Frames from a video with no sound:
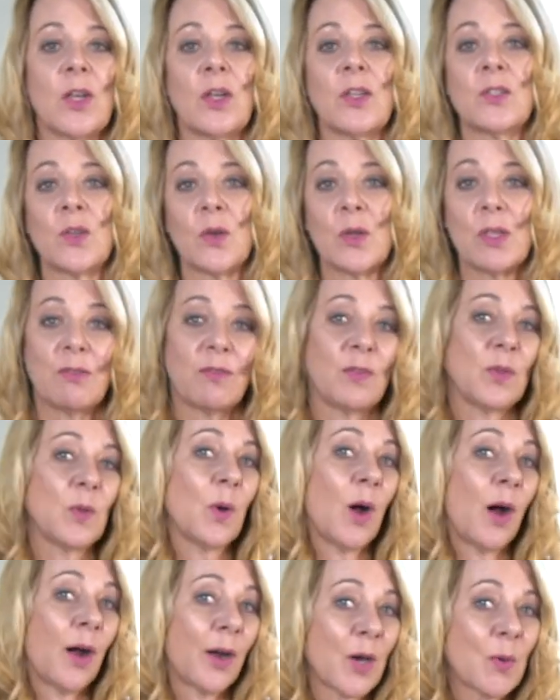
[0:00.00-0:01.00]
So if you
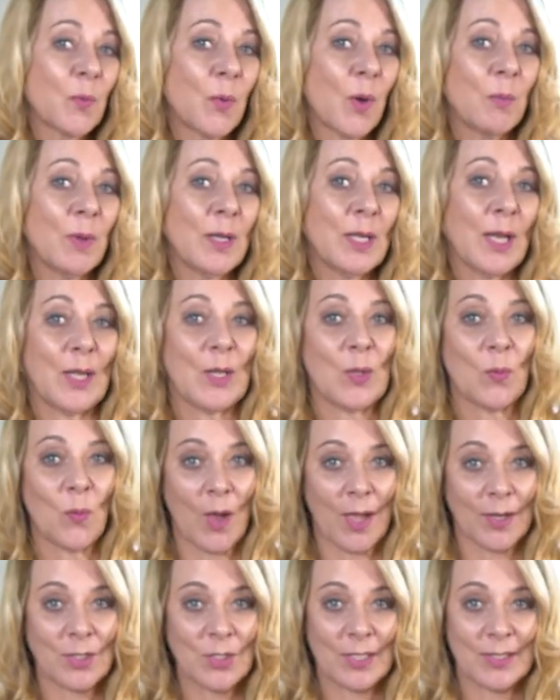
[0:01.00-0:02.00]
are a woman and you're
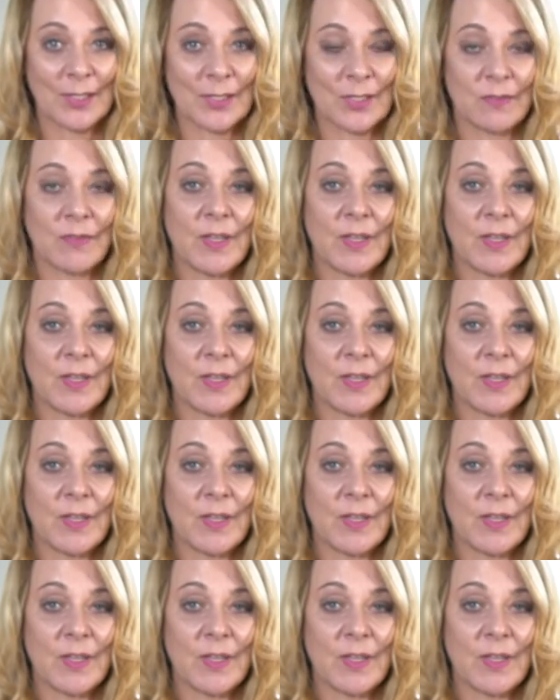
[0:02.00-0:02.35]
watching this